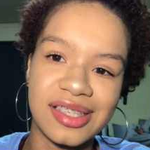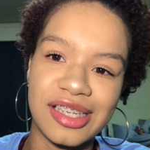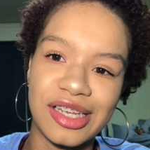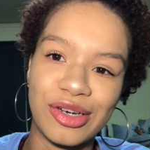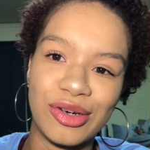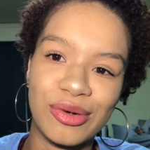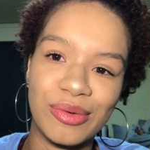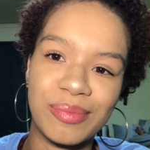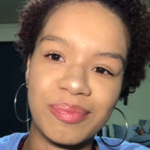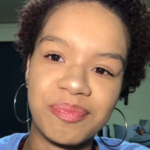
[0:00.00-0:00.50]

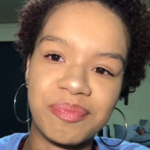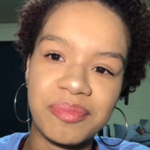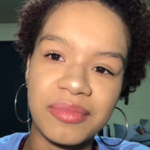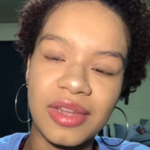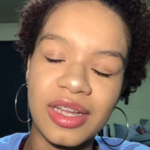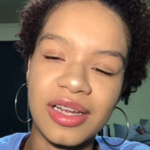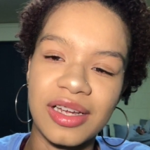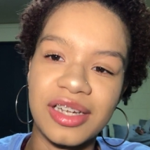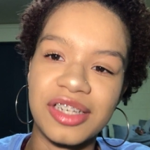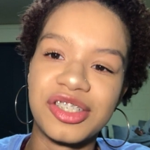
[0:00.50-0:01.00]
So
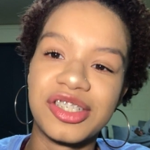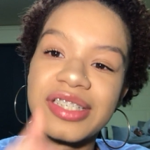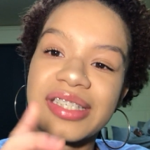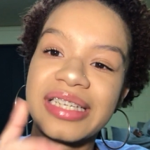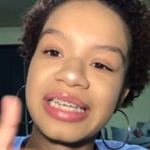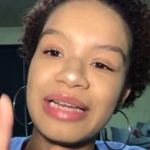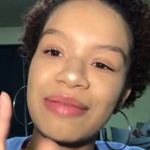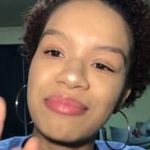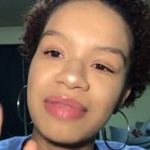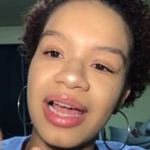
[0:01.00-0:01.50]

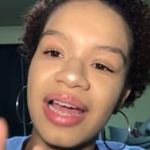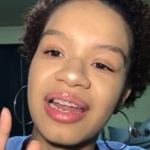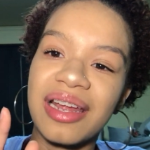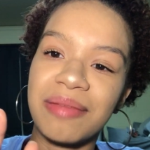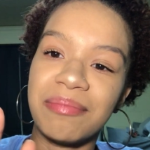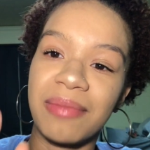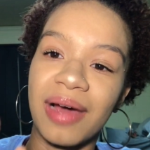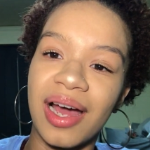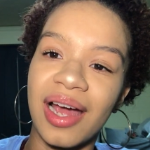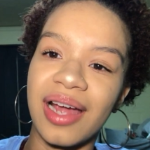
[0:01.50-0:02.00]
just keep that
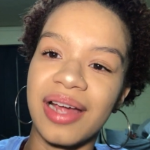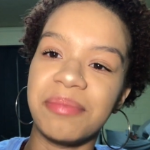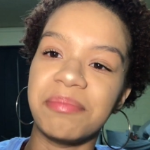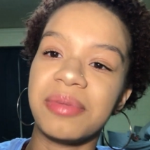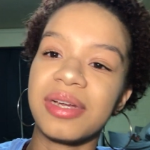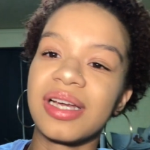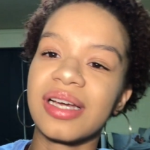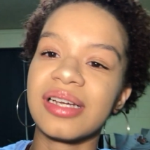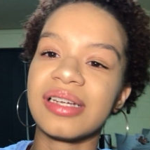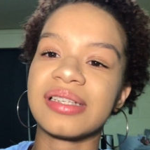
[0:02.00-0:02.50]
in mind,
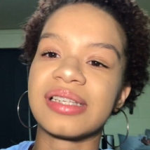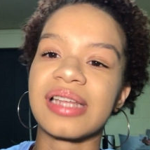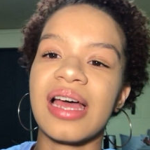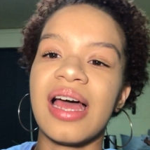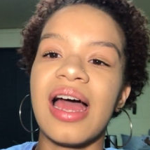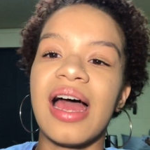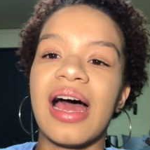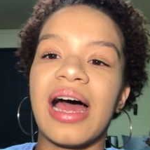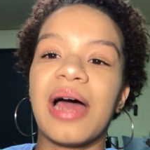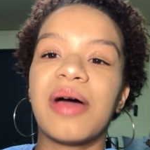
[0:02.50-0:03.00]
because
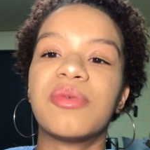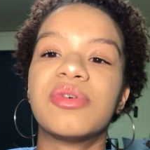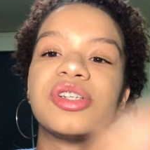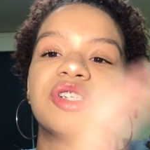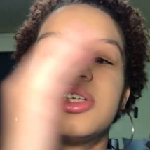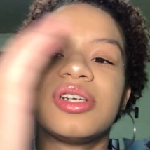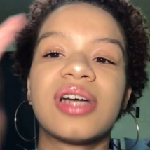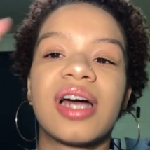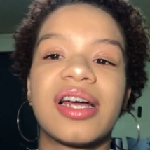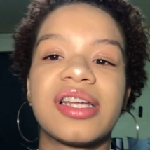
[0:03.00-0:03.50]
I
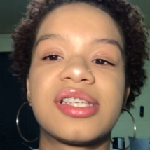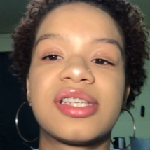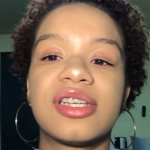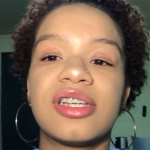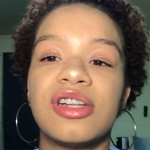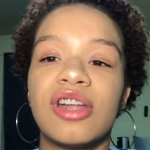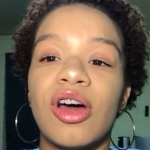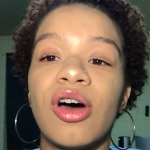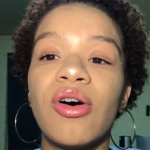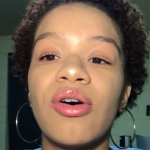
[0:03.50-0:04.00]
want you guys
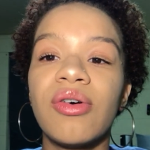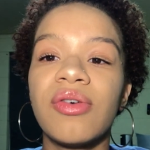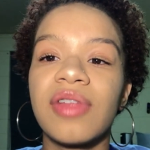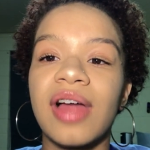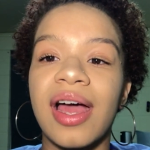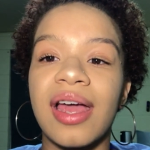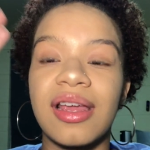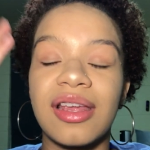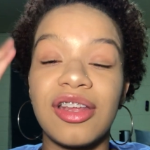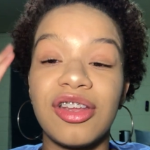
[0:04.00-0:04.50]
to know,
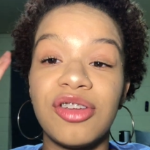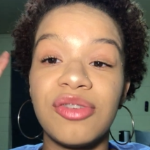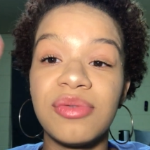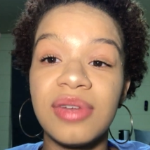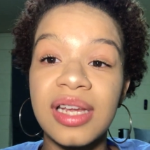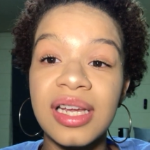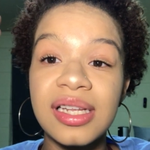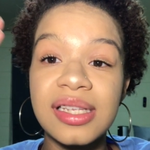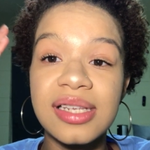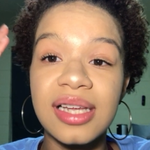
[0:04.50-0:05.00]
like, you
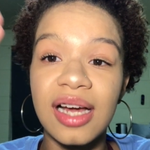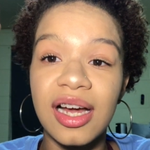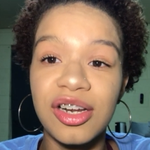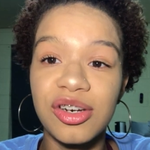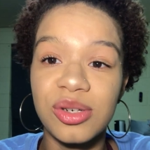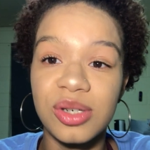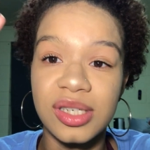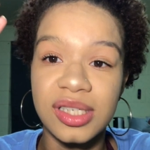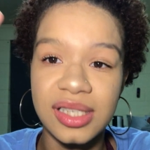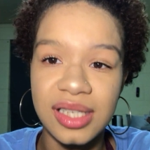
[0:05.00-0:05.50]
need to
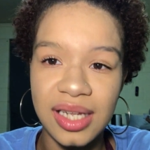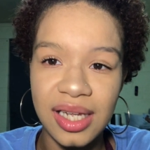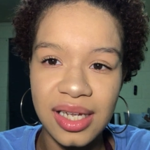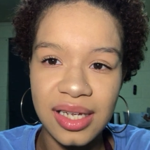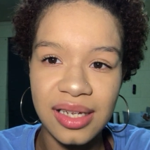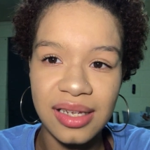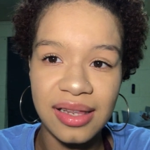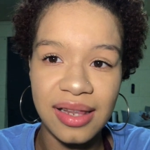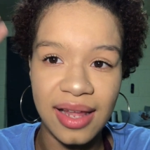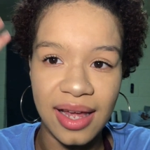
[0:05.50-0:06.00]

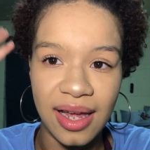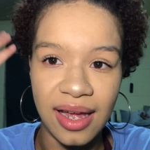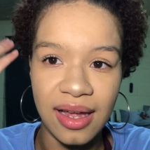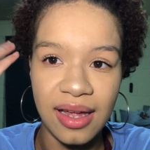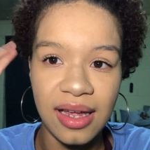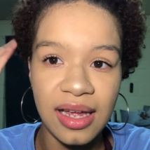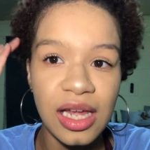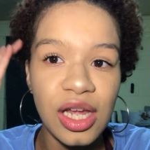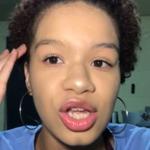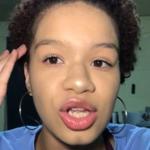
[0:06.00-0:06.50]
understand
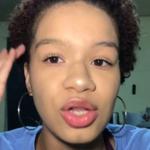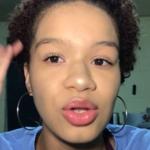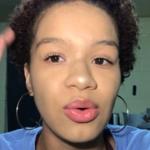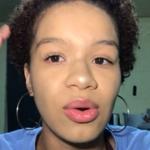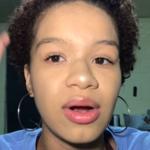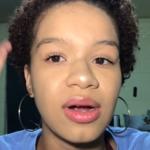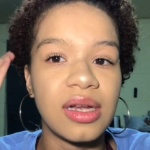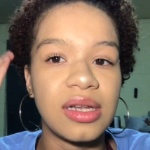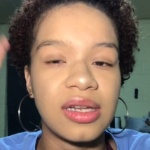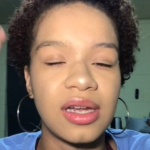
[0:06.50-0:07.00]
that
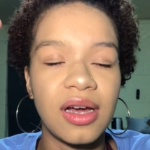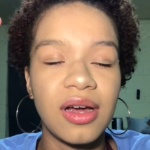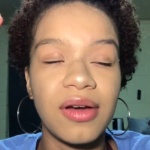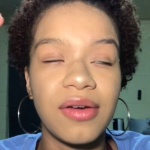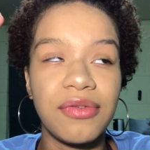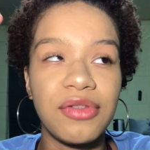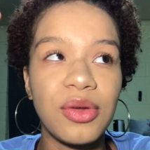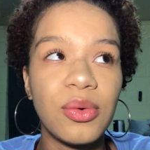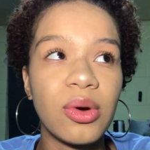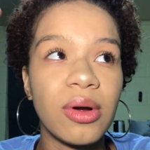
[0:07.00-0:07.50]
you are
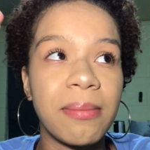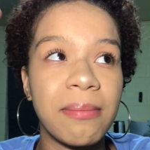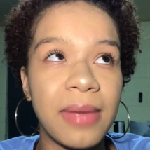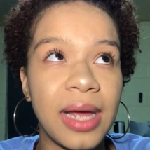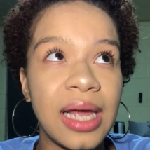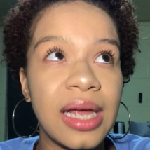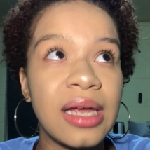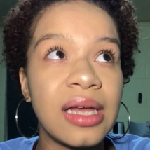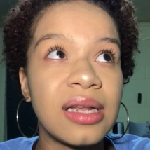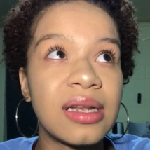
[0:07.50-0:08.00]
enough. You were
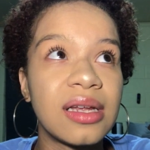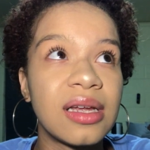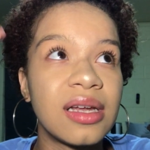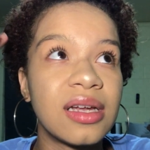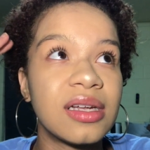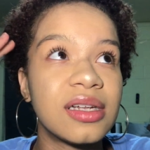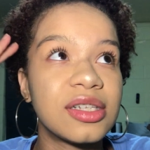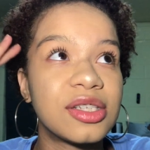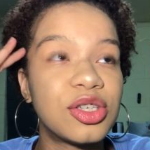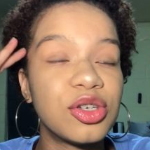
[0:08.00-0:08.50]
made
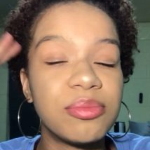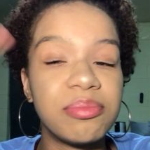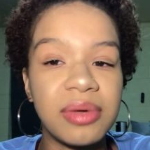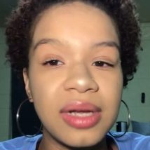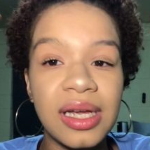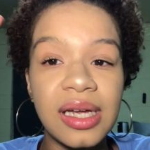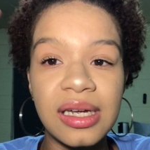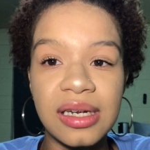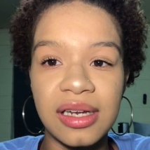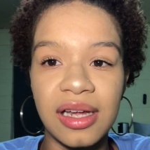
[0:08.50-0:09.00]
to
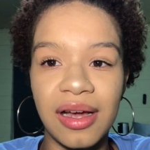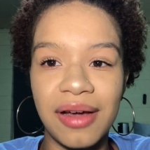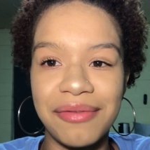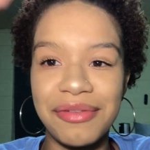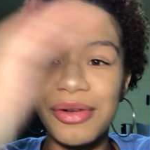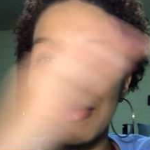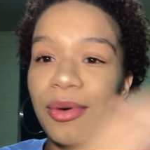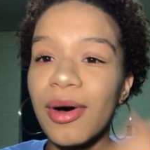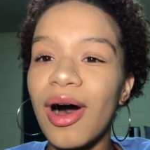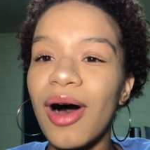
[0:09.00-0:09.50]
be
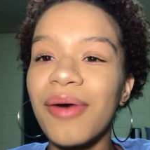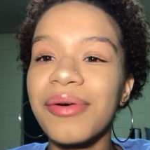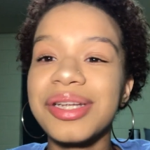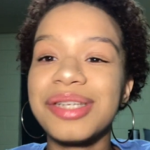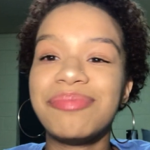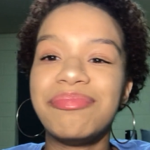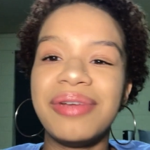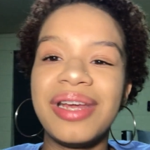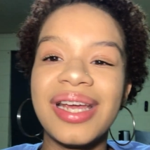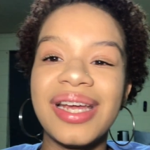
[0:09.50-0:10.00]
enough. You will
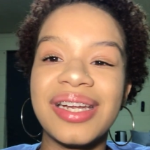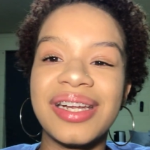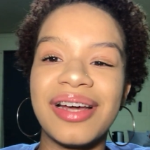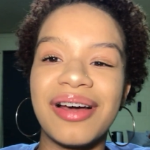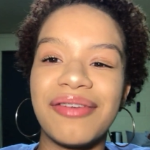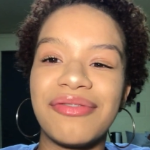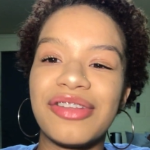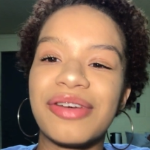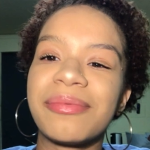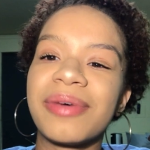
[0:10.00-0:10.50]
always be
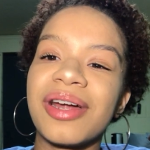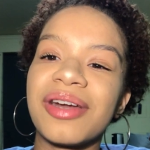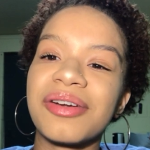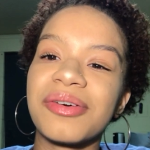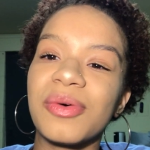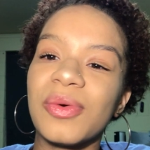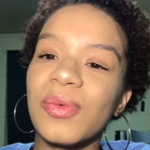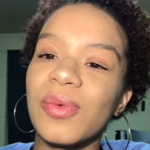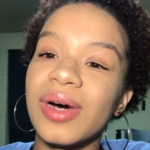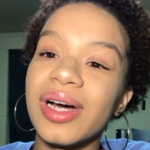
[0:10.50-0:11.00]
enough. No
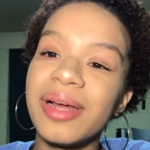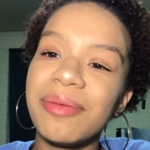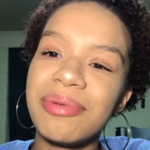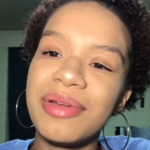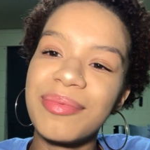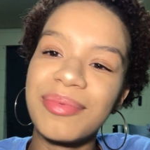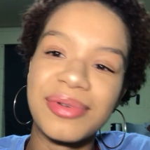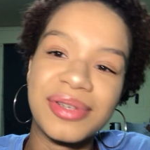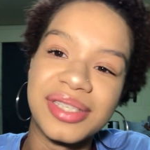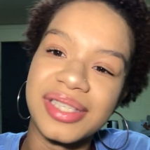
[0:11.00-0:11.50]
matter what
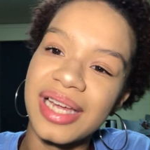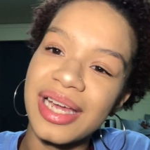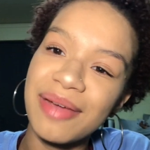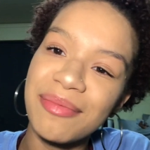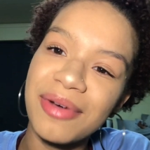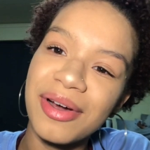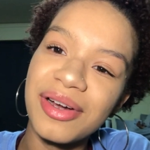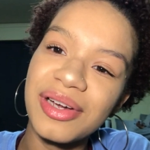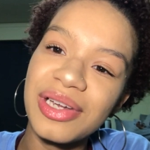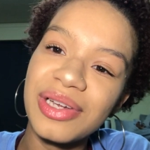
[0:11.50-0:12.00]
people say
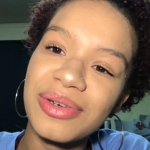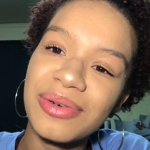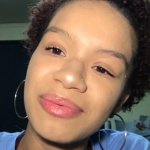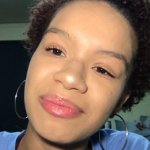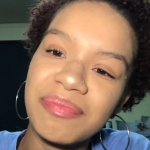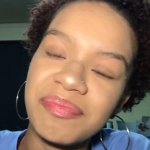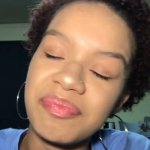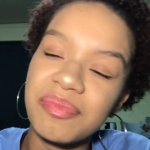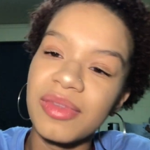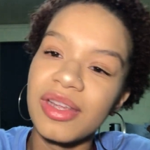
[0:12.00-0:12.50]
about
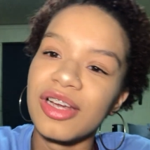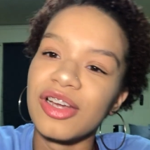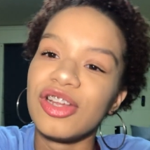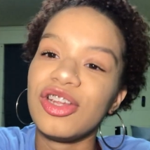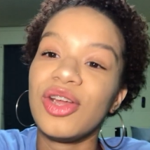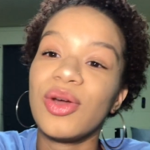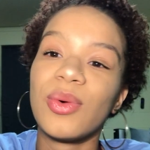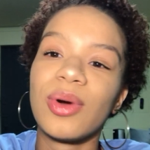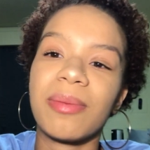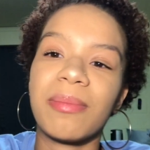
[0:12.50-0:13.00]
you,
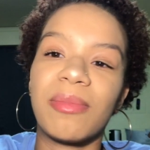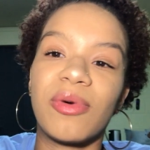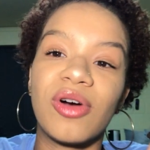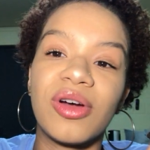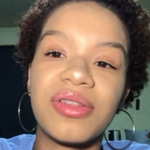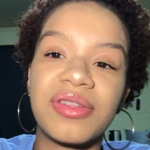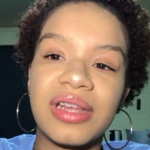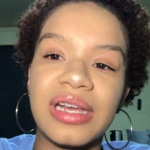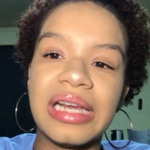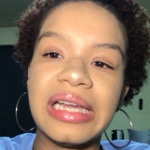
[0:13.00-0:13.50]
you are
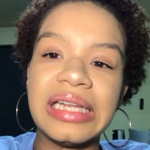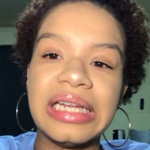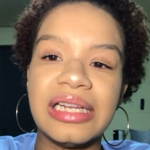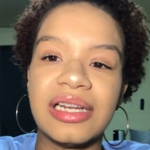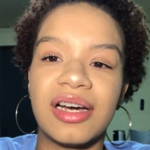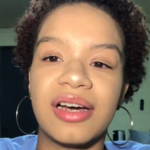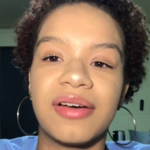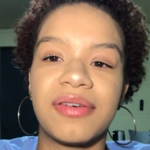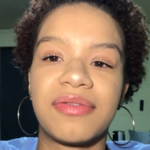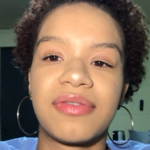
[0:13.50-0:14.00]
more than
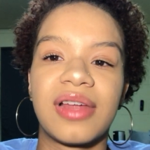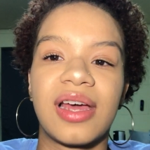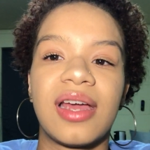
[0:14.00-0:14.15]
enough.